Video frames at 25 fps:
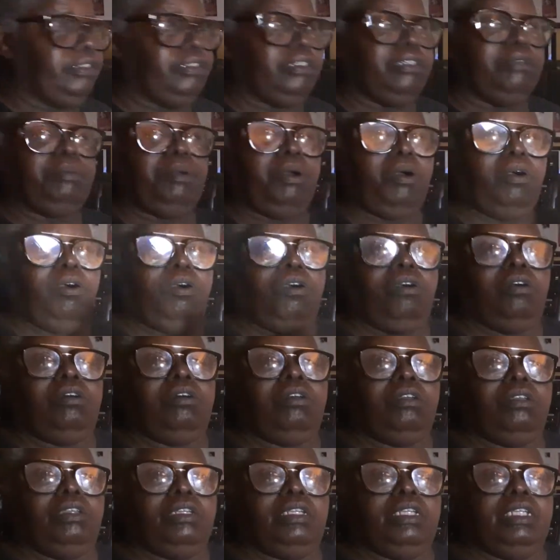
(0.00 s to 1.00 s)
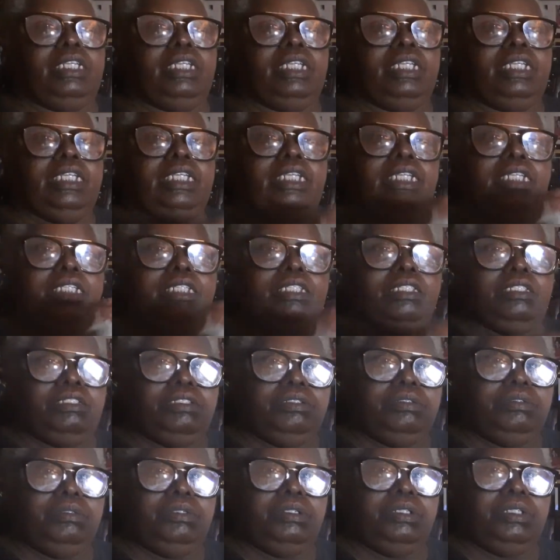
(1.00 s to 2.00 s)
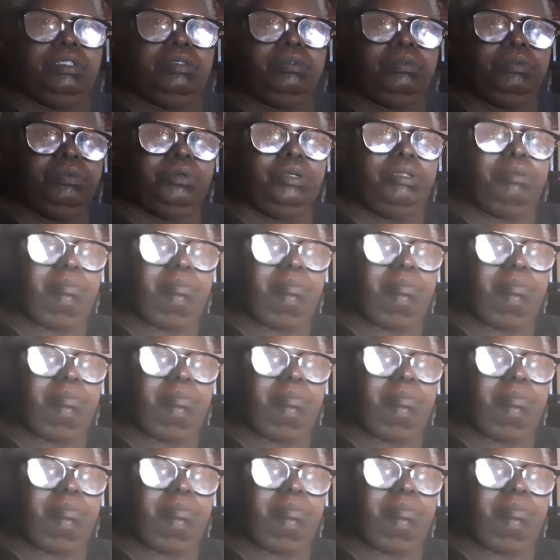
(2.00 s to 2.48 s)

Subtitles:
them all into one